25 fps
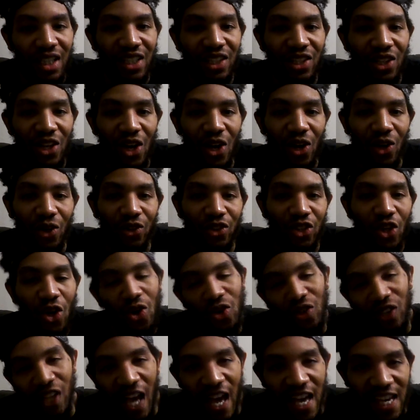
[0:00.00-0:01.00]
you know,
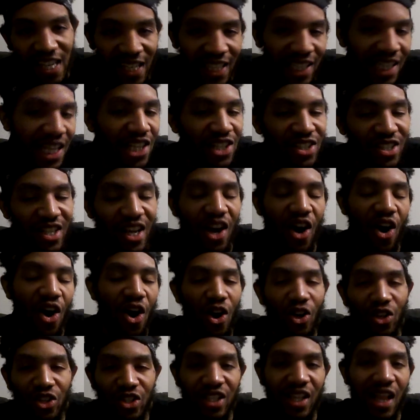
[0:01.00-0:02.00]
don't like it. They say,
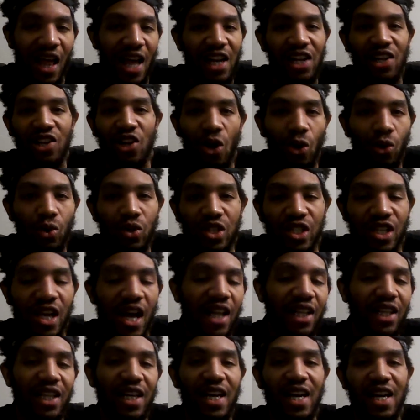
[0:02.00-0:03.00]
oh, there's a lot of no
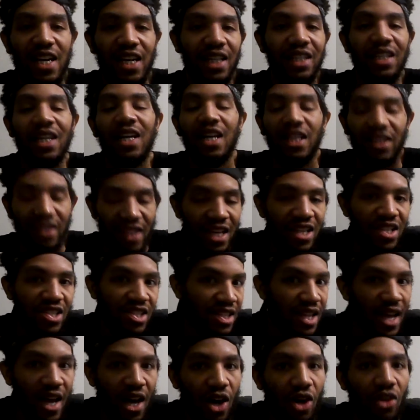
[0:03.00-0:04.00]
selling, and they
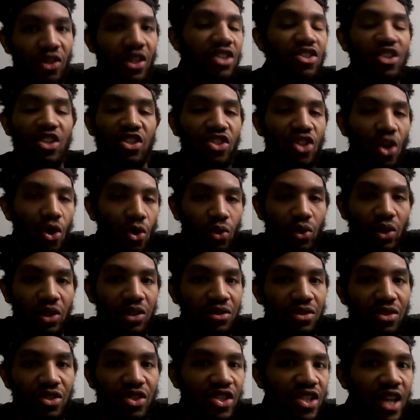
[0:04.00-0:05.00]
sell. They just don't
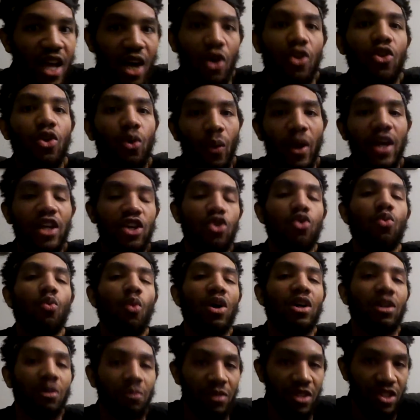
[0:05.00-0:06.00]
sell the way you
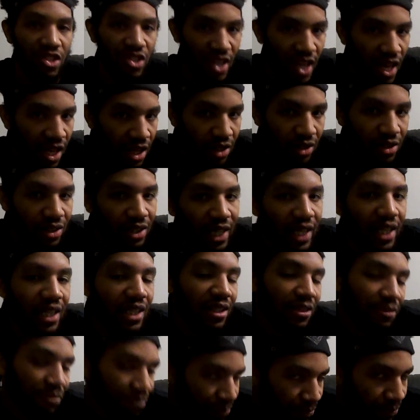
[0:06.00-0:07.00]
want them to sell. Like,
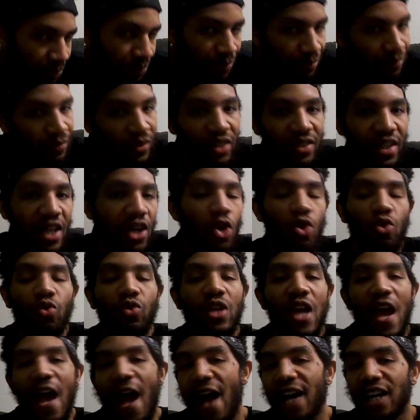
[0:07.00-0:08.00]
they don't
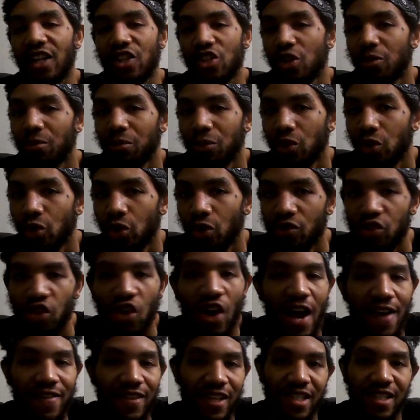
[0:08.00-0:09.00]
react to moves or
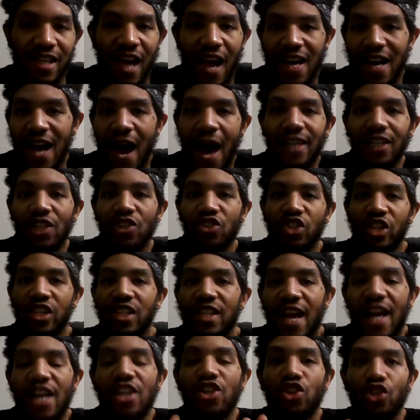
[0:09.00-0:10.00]
have the psychology
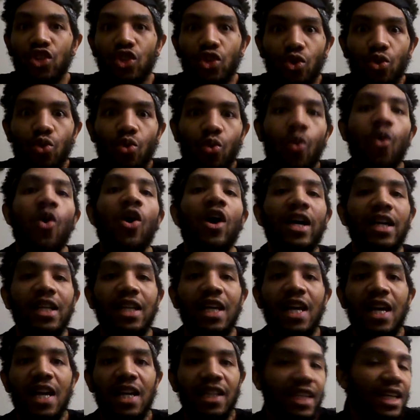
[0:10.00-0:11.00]
that you want.
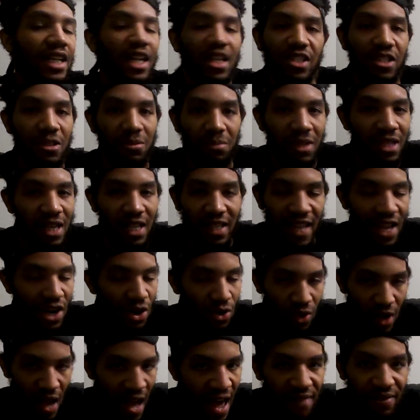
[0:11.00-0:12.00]
That doesn't mean that they
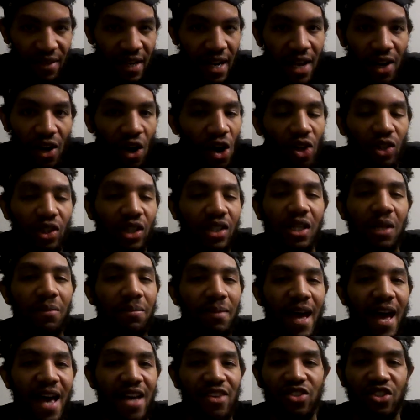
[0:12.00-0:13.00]
don't have it at all in the
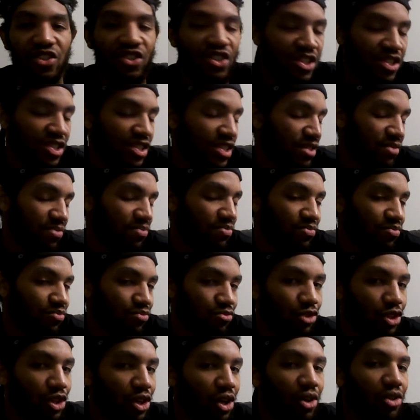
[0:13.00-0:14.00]
match. It's just,
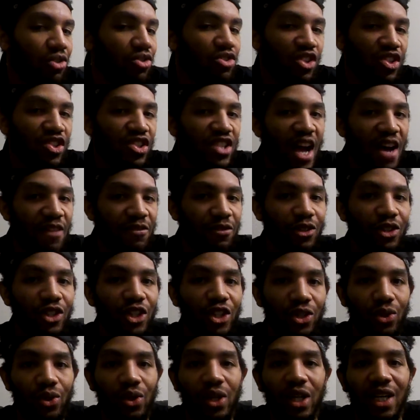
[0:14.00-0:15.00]
you know, it's just not for
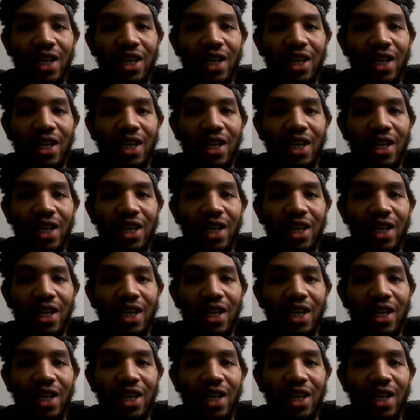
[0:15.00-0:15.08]
you.